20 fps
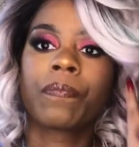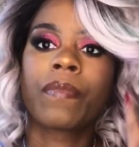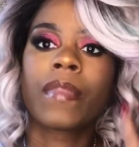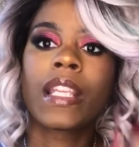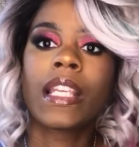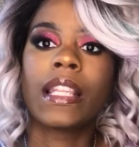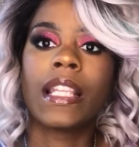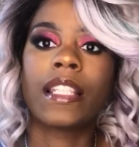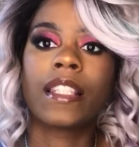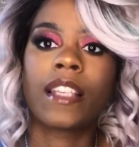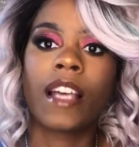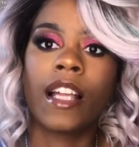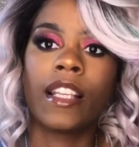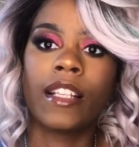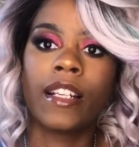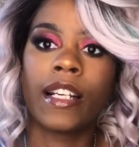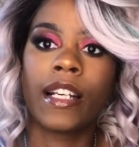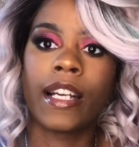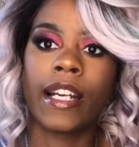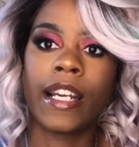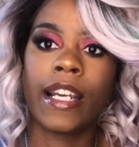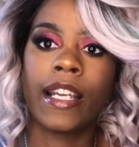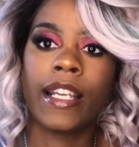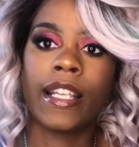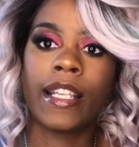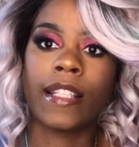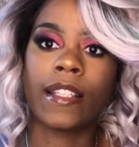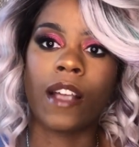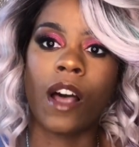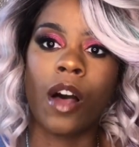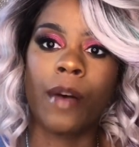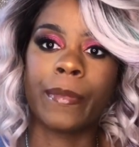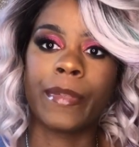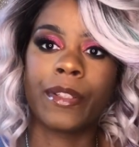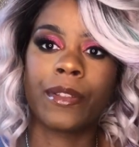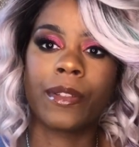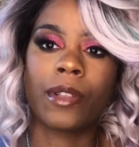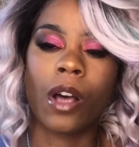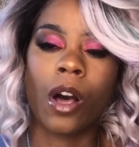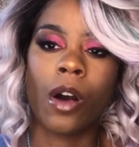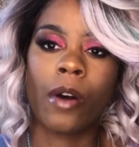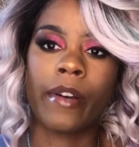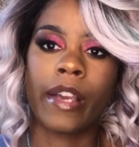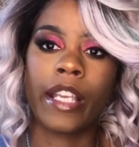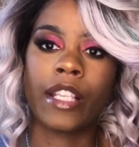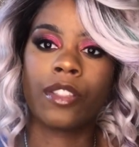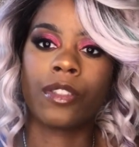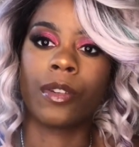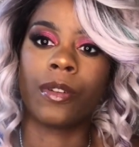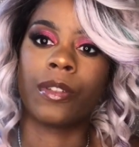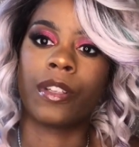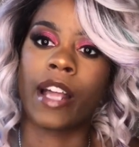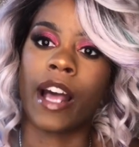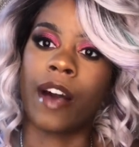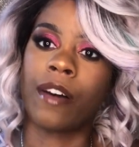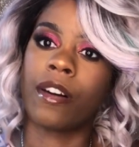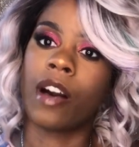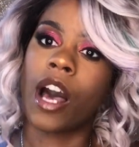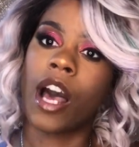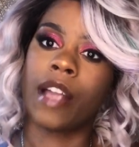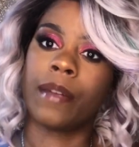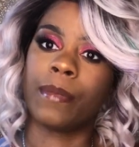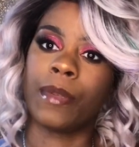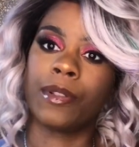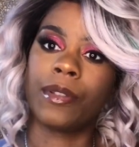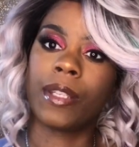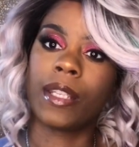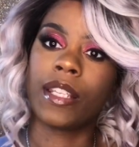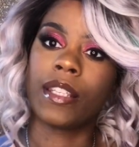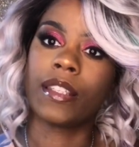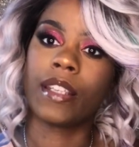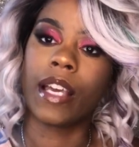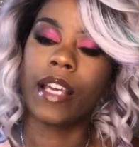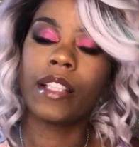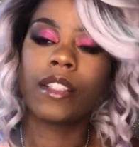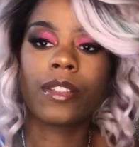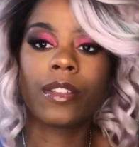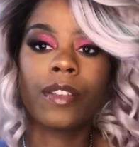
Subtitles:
This color is almost always sold out on most of the sites.